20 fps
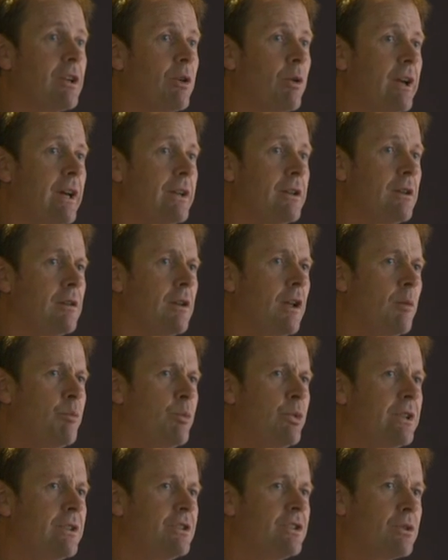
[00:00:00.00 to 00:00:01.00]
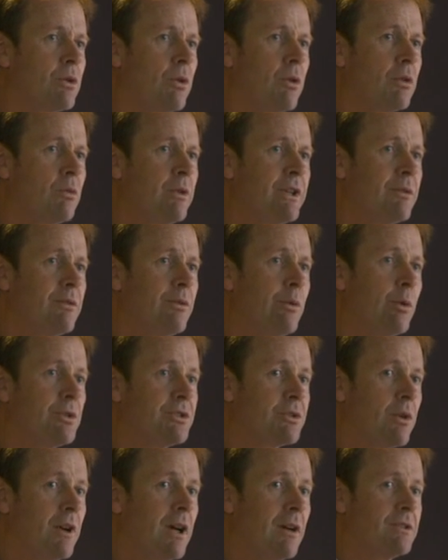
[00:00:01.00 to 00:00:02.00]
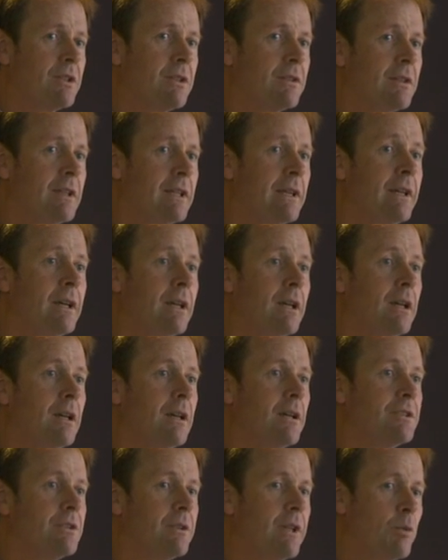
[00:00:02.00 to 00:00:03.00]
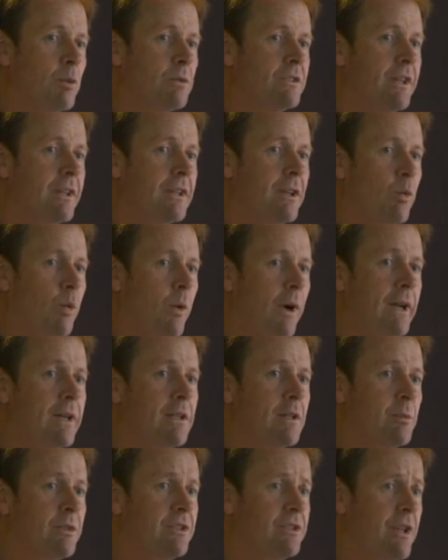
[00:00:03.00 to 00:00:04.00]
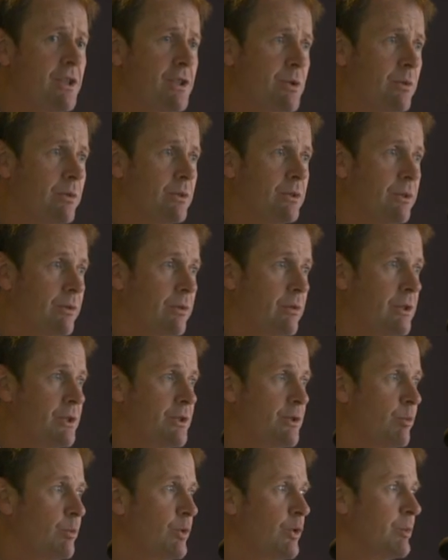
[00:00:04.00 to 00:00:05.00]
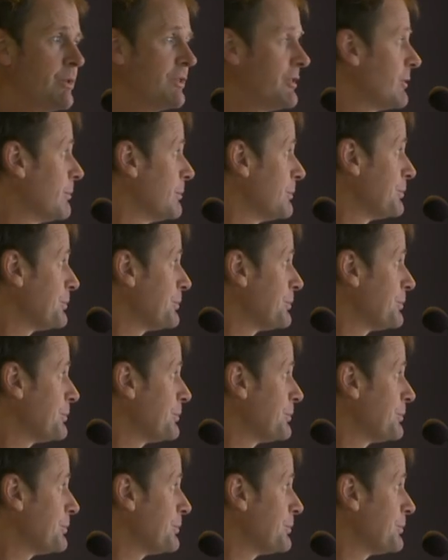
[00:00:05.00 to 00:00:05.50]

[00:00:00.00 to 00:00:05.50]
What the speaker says: create a big, strong, reinforced raft under there. And so that will take away the potential for differential movements.